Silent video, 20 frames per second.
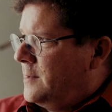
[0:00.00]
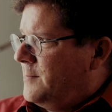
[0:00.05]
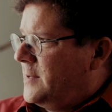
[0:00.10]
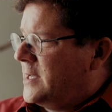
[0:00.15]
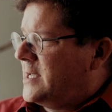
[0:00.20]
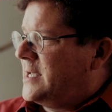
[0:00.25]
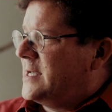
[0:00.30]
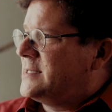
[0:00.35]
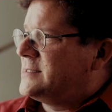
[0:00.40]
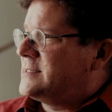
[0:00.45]

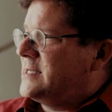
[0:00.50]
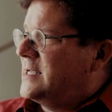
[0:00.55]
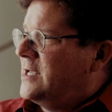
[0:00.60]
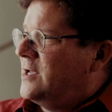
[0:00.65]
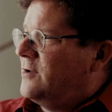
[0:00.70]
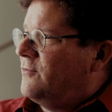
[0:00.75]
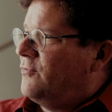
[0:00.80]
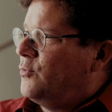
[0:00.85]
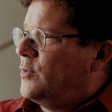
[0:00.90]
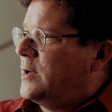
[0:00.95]
Because
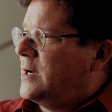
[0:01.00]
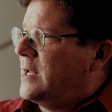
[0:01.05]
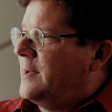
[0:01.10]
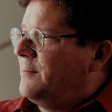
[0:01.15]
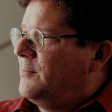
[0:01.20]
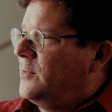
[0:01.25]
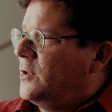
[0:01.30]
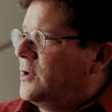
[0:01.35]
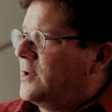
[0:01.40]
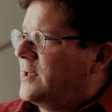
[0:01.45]
if when
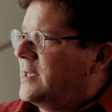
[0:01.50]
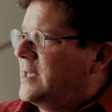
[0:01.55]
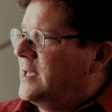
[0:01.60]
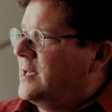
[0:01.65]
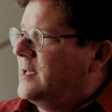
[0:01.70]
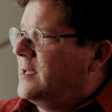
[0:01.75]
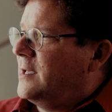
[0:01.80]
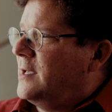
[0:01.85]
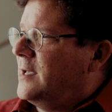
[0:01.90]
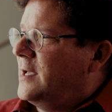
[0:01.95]
I'm
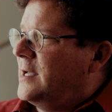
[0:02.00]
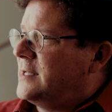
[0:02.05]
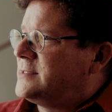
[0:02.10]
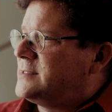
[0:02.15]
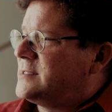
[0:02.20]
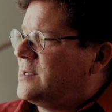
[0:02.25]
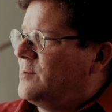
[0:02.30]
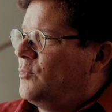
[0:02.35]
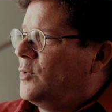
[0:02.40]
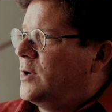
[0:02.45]
looking at
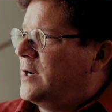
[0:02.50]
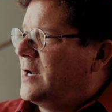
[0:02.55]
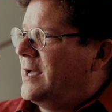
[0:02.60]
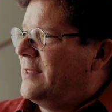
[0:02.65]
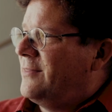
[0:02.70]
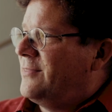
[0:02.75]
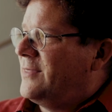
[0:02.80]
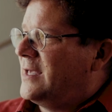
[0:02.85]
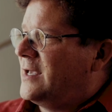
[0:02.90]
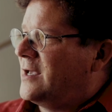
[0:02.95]
someone
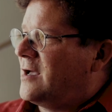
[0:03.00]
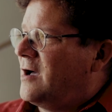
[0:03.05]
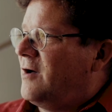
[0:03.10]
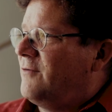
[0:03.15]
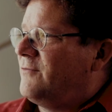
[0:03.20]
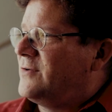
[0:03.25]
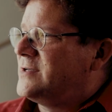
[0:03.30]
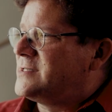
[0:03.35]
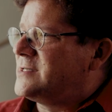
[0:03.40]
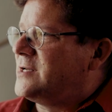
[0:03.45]
I think
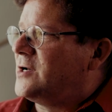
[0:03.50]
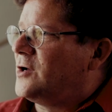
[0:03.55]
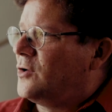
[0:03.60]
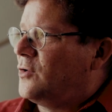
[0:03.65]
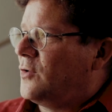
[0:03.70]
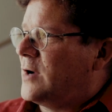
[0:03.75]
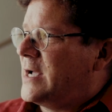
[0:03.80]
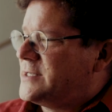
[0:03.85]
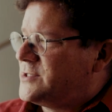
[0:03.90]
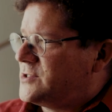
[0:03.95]
of as an
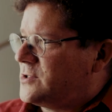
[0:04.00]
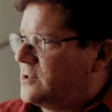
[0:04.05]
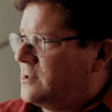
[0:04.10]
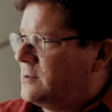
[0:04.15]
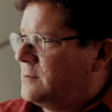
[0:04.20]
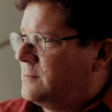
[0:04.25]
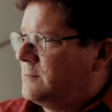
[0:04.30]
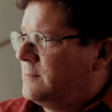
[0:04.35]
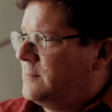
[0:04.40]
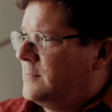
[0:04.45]

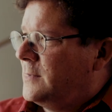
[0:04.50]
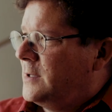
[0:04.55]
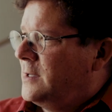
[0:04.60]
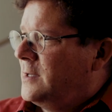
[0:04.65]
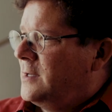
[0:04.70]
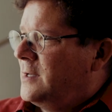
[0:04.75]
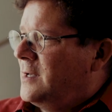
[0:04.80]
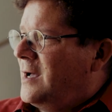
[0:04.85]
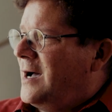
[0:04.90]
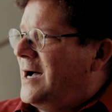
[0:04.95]
aggressor,
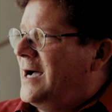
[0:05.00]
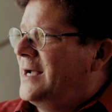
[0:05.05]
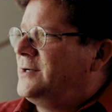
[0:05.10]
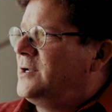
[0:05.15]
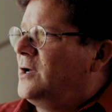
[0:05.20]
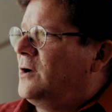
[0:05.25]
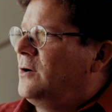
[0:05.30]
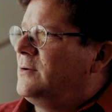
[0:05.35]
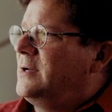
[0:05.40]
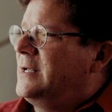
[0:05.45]
I
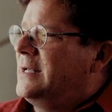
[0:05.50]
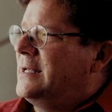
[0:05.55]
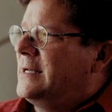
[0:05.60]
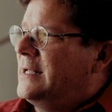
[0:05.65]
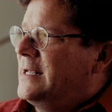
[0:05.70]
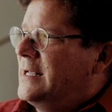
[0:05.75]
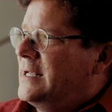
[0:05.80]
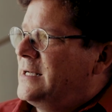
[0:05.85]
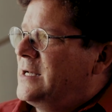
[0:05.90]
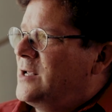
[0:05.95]
don't
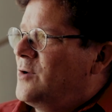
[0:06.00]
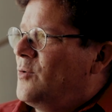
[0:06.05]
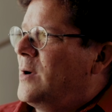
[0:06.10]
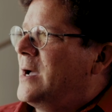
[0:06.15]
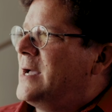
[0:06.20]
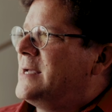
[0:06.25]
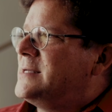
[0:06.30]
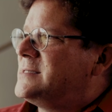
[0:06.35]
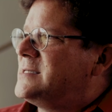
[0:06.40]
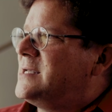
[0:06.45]
in any
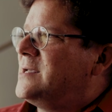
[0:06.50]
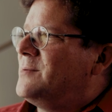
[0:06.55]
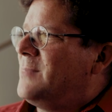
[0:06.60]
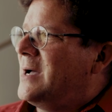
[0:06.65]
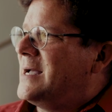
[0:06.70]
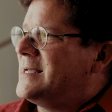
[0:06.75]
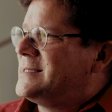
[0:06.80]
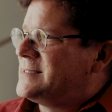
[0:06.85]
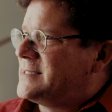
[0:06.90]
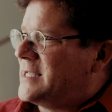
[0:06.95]
way see
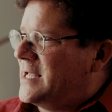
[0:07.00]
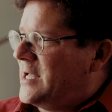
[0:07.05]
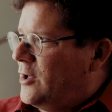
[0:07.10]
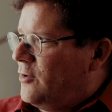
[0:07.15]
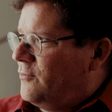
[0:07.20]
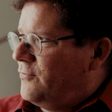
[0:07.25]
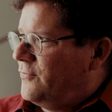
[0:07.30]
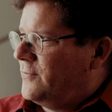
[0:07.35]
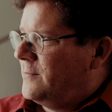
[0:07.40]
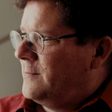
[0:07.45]

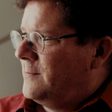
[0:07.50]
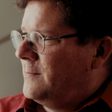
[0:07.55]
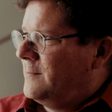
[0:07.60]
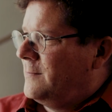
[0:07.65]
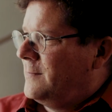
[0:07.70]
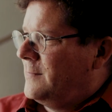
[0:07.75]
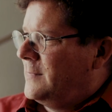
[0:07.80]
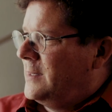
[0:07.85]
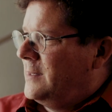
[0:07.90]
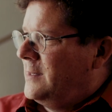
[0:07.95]
myself
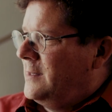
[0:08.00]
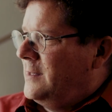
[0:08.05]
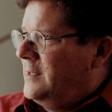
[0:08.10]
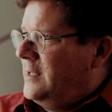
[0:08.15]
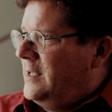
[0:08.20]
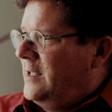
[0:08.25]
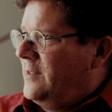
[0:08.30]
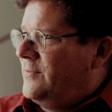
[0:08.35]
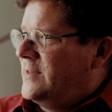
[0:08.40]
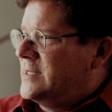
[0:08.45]

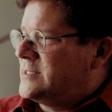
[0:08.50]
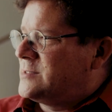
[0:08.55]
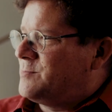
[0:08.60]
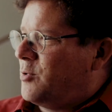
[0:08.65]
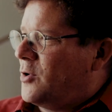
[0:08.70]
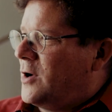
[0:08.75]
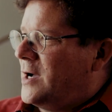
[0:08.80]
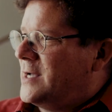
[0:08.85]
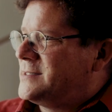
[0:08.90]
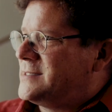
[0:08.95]
in this
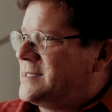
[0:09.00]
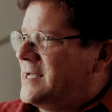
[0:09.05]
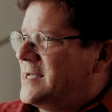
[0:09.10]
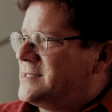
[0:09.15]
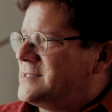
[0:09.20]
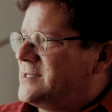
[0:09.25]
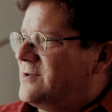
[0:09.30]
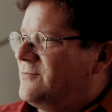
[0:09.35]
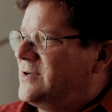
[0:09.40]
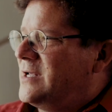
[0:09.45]

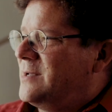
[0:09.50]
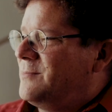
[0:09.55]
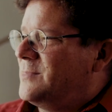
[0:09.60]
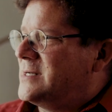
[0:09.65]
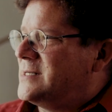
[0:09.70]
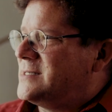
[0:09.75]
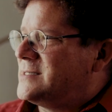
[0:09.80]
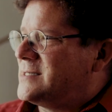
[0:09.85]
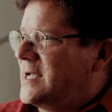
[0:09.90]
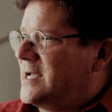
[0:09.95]
process of
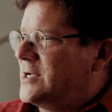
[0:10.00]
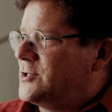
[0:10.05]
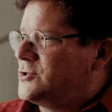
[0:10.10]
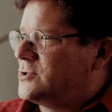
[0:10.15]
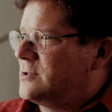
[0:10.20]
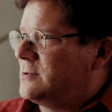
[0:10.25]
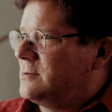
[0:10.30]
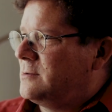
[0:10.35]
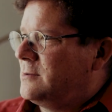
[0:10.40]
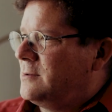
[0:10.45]

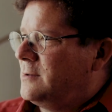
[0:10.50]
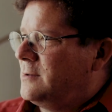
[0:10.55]
demonization.